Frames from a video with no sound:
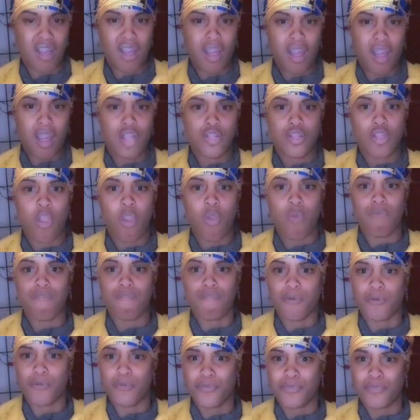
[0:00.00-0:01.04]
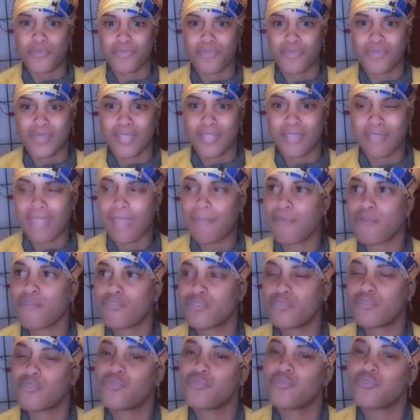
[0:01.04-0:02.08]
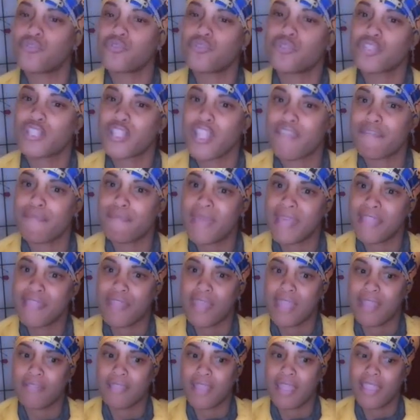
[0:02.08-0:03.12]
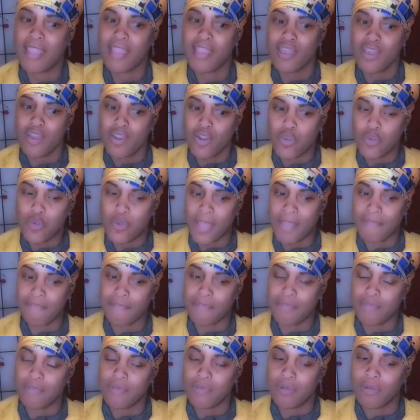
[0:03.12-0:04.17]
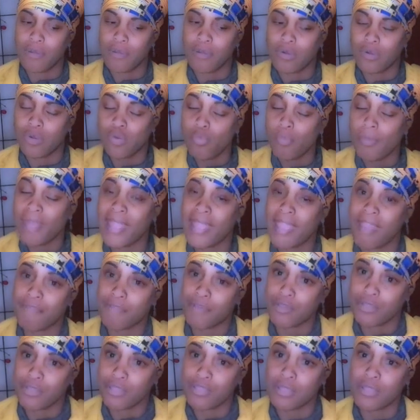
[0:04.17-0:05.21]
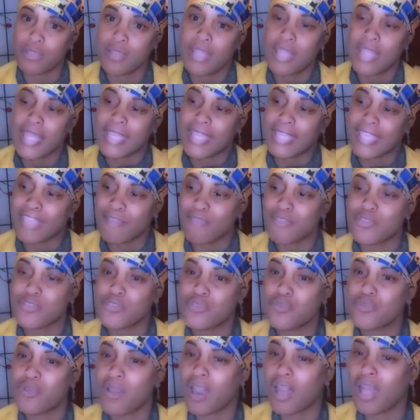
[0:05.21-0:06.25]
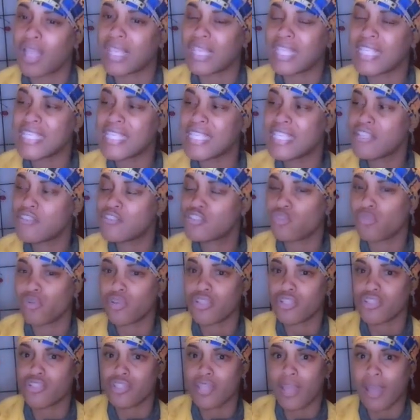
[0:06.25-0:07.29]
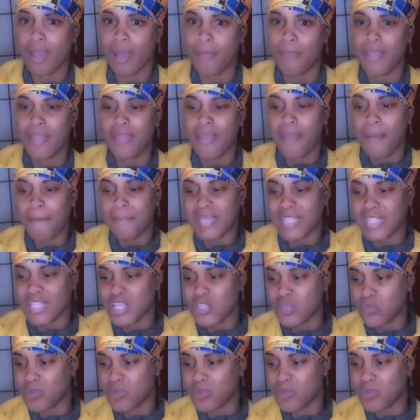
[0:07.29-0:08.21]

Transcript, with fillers: unhopeful, that person who you could have met that day, who have, who may have could given you a lead to a good job, because